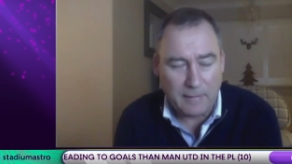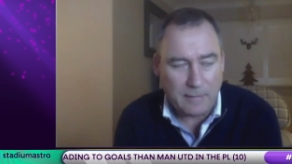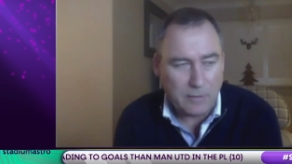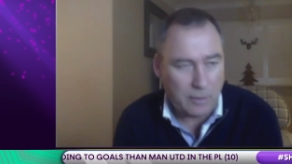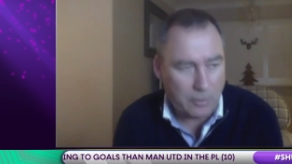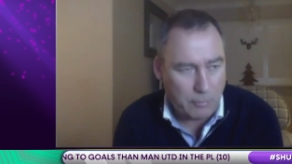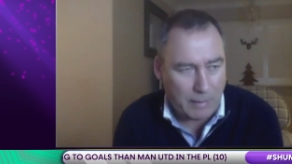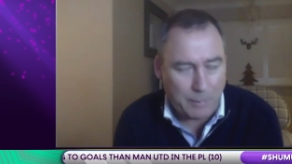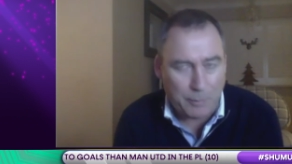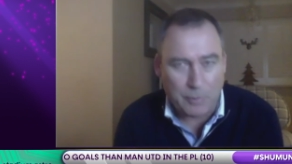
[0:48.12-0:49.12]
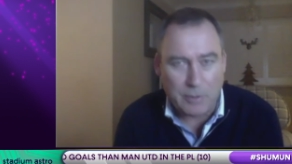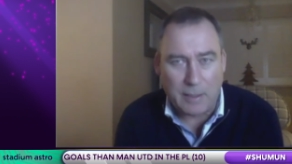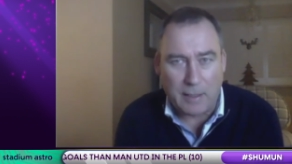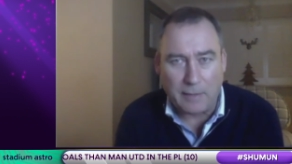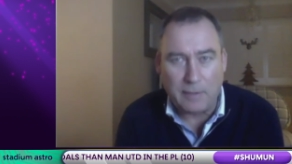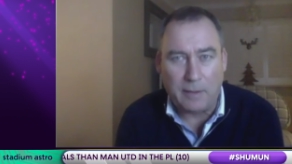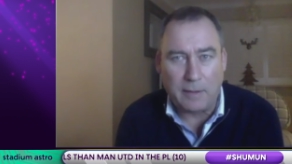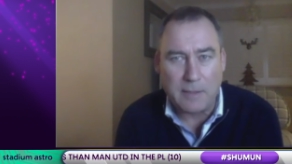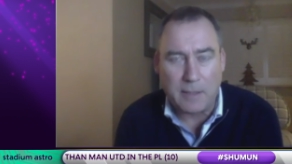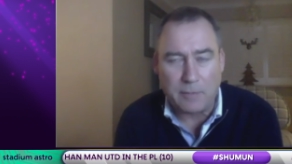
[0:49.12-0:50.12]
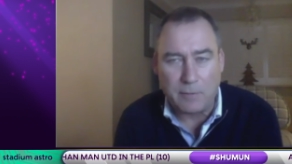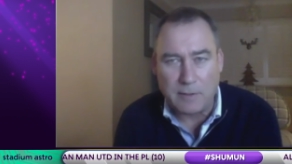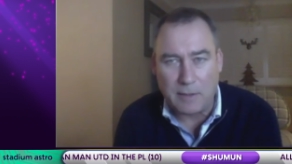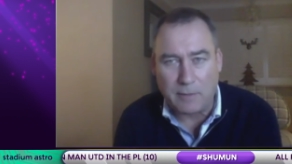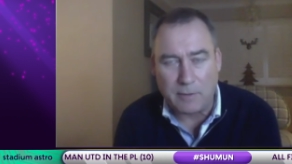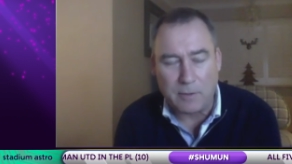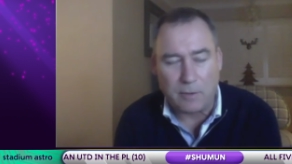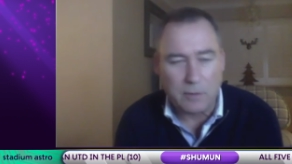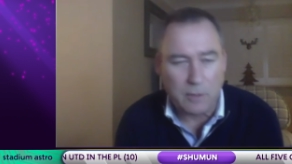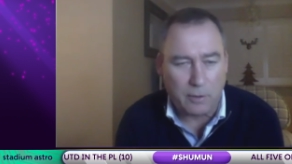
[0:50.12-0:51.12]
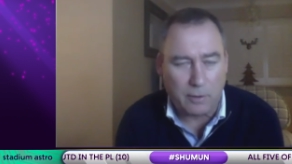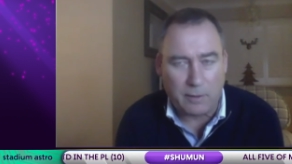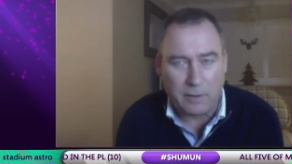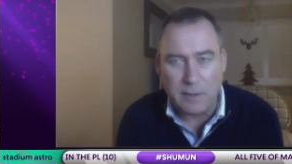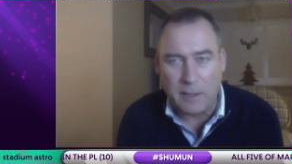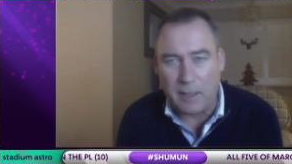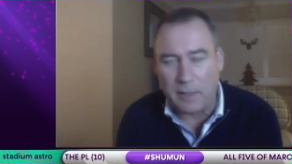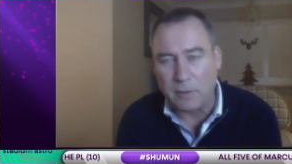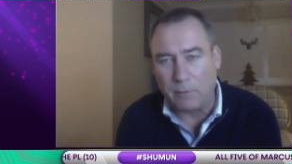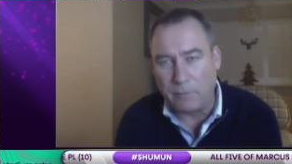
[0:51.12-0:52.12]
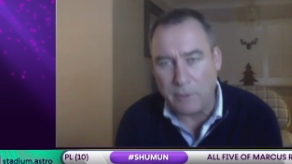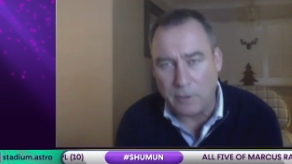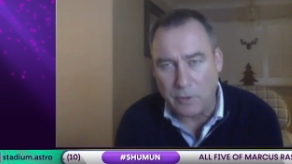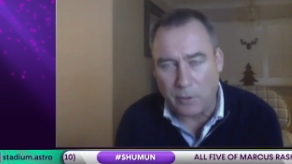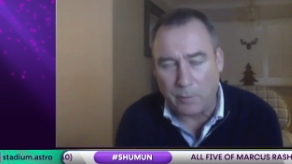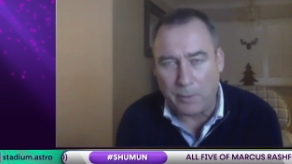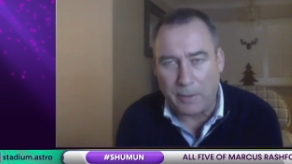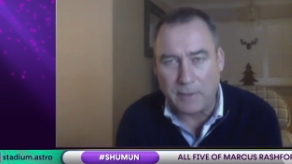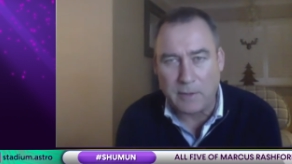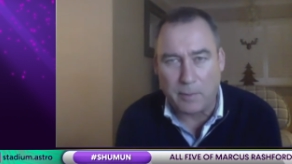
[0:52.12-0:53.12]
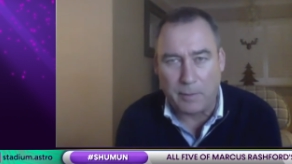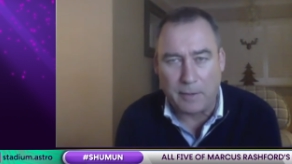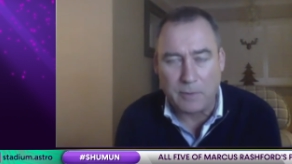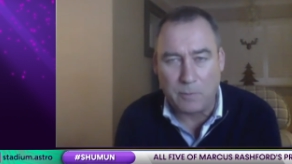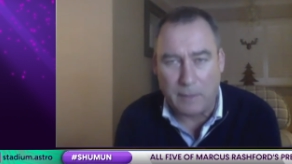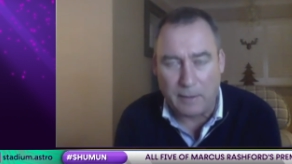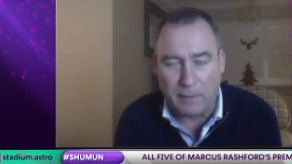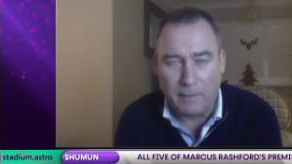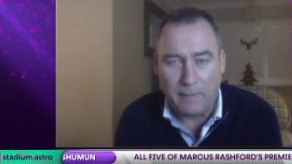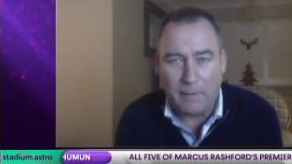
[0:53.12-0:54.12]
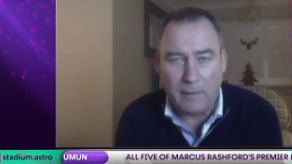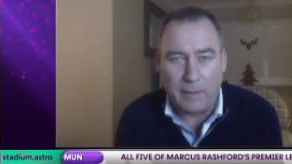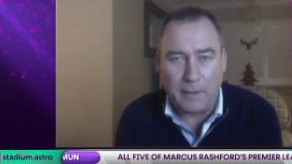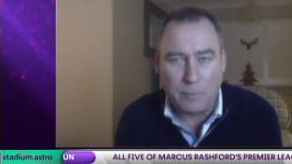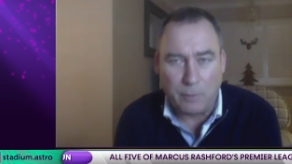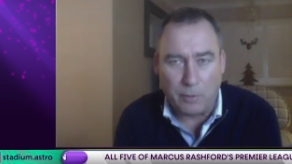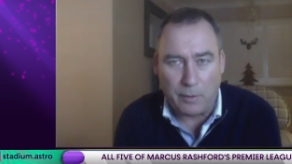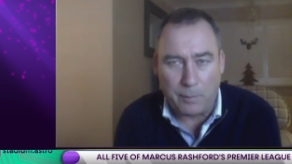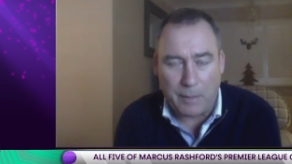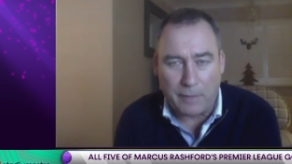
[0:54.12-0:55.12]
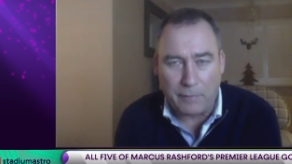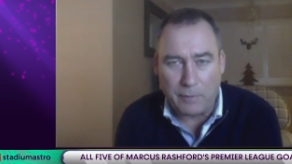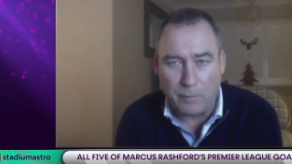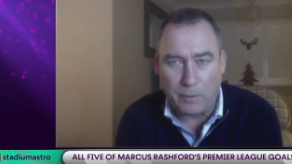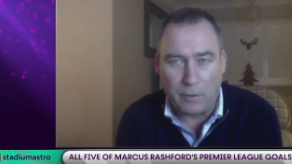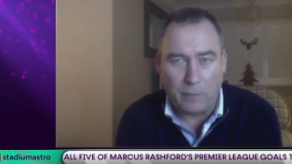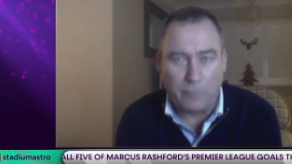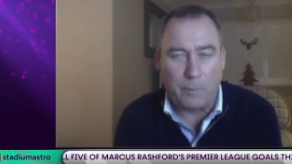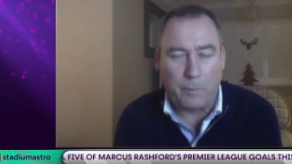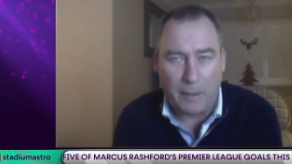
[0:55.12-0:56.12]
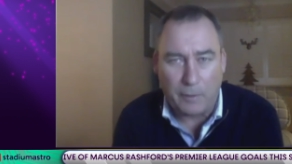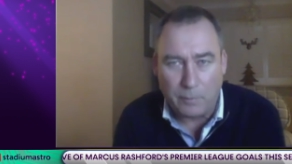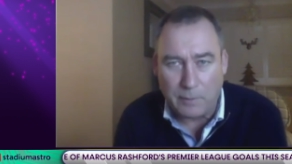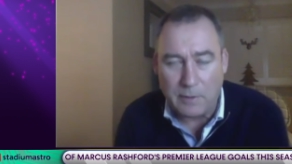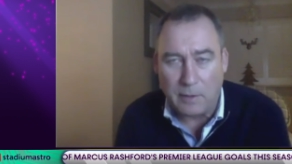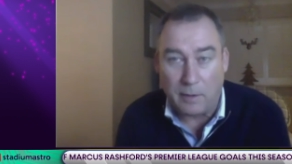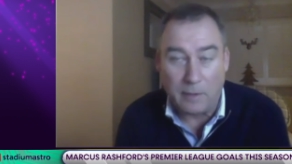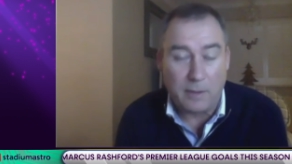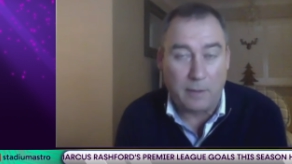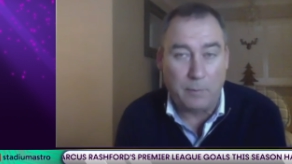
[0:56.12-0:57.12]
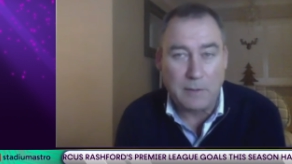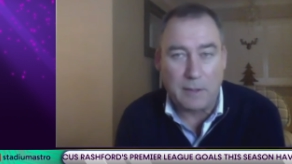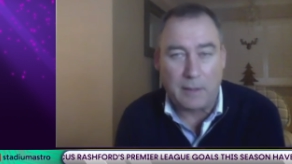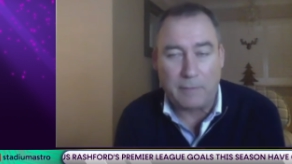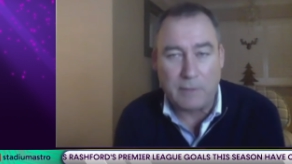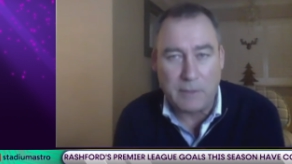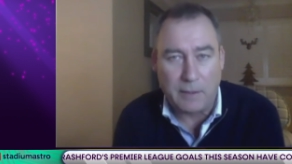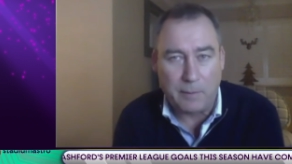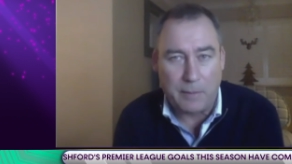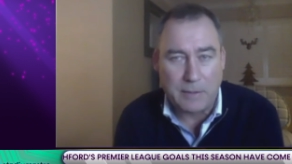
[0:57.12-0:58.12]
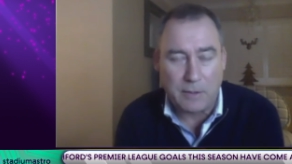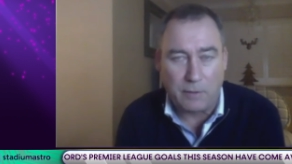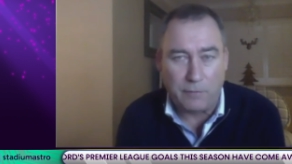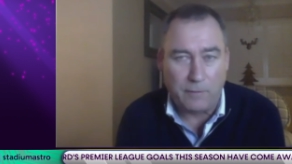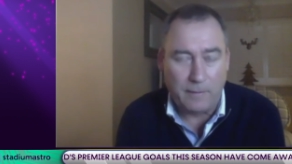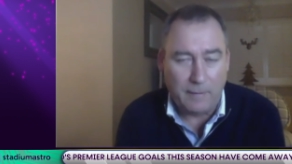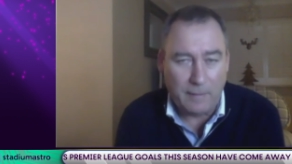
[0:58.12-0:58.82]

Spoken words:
He's got a great personality, etc., etc. So there's a lot of things there. So obviously there's other players come in as well later on at the back of it with Donny van der Beek, who I think we still haven't seen the best of.